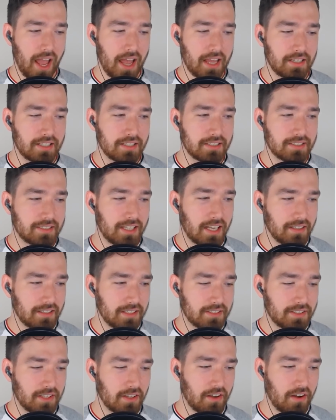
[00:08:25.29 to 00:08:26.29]
and
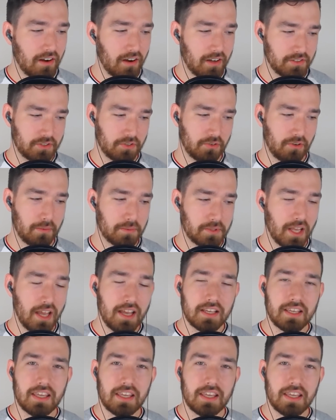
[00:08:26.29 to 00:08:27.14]
Zealous Conscripts.